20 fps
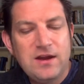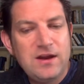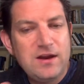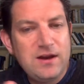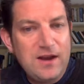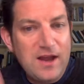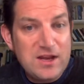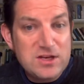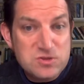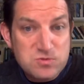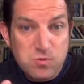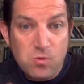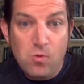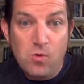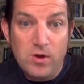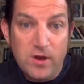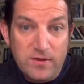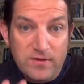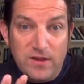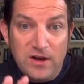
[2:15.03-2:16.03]
let's
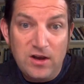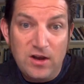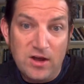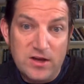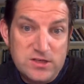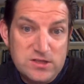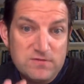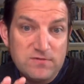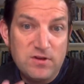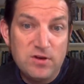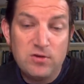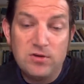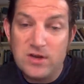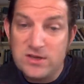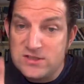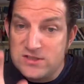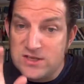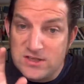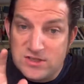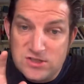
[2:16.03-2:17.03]
walk in the light of the Lord.
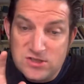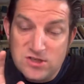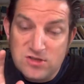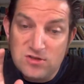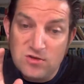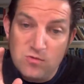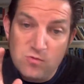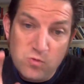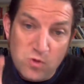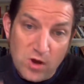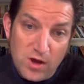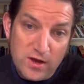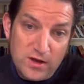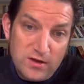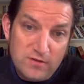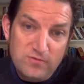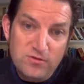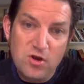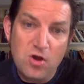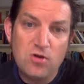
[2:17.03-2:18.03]
Let's listen to the
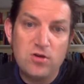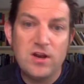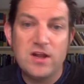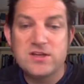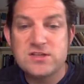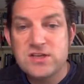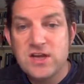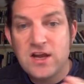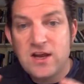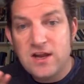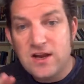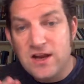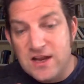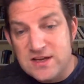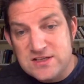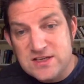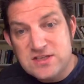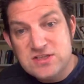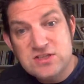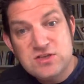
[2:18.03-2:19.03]
word of God. Let's
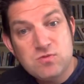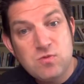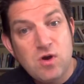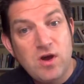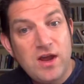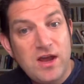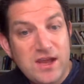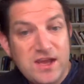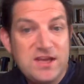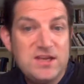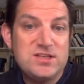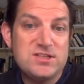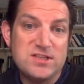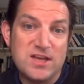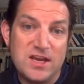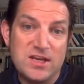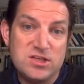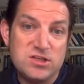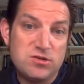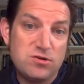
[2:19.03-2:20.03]
listen to what he
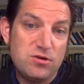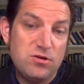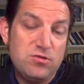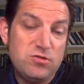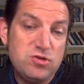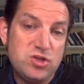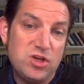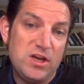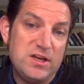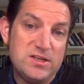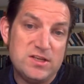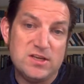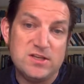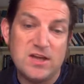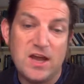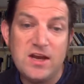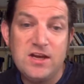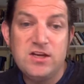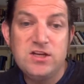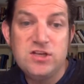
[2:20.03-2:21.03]
says through Jesus
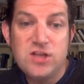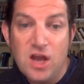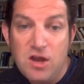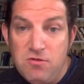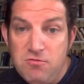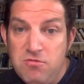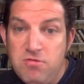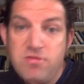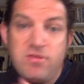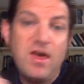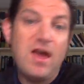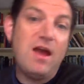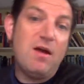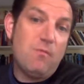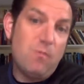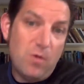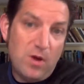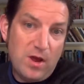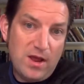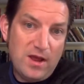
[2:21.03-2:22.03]
and go
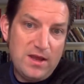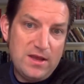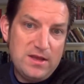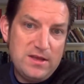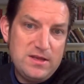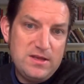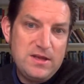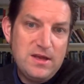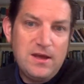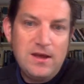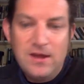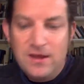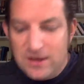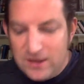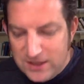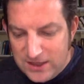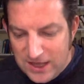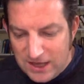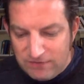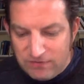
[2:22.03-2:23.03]
that way,
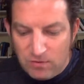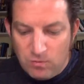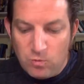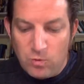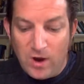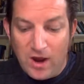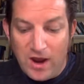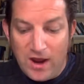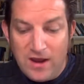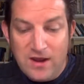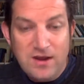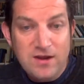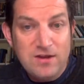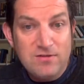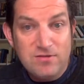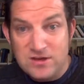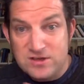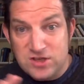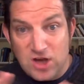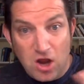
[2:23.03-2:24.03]
given where
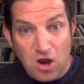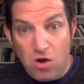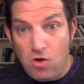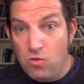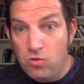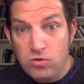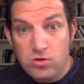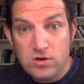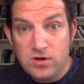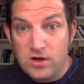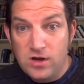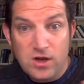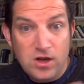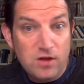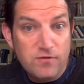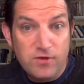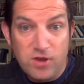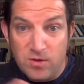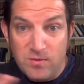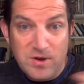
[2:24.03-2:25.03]
this whole
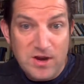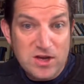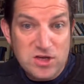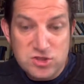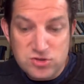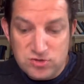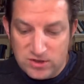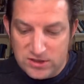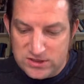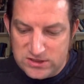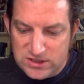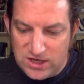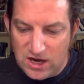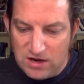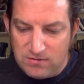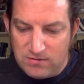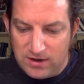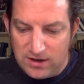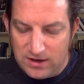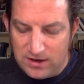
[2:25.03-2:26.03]
of human history is
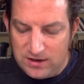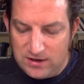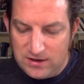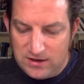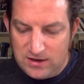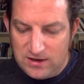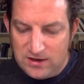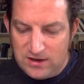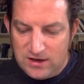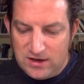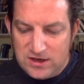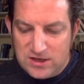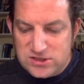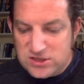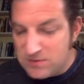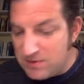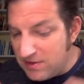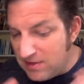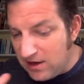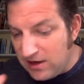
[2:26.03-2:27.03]
going.
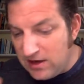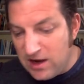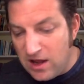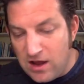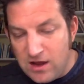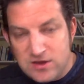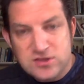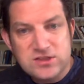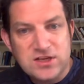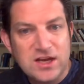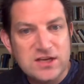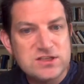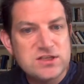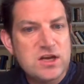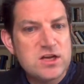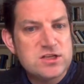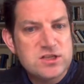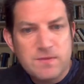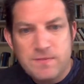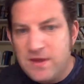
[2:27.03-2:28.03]
So in the last days,
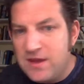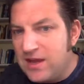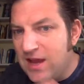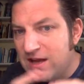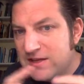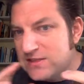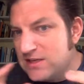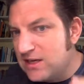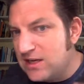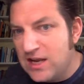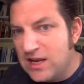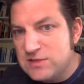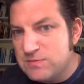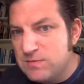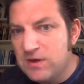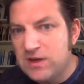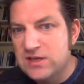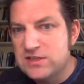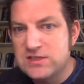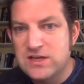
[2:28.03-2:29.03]
something
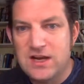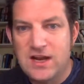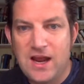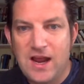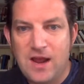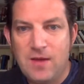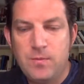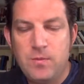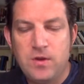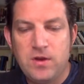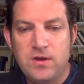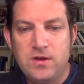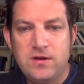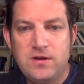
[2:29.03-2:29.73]
cataclysmic is going to happen.